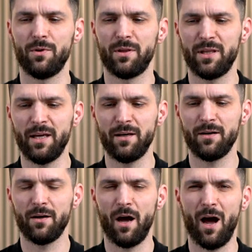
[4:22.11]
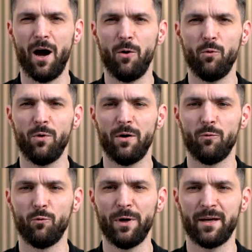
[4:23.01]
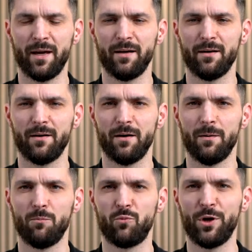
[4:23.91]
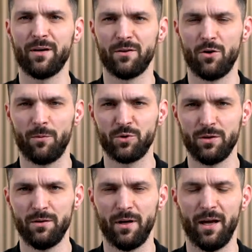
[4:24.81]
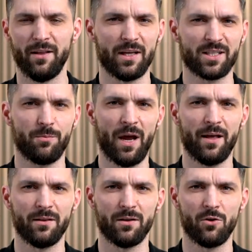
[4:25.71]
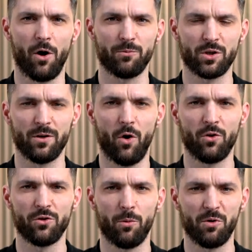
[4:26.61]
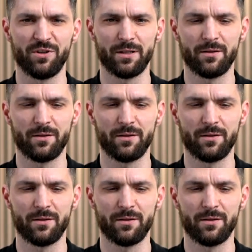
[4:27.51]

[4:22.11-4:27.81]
think how we can bring adoption and expand adoption on top of it.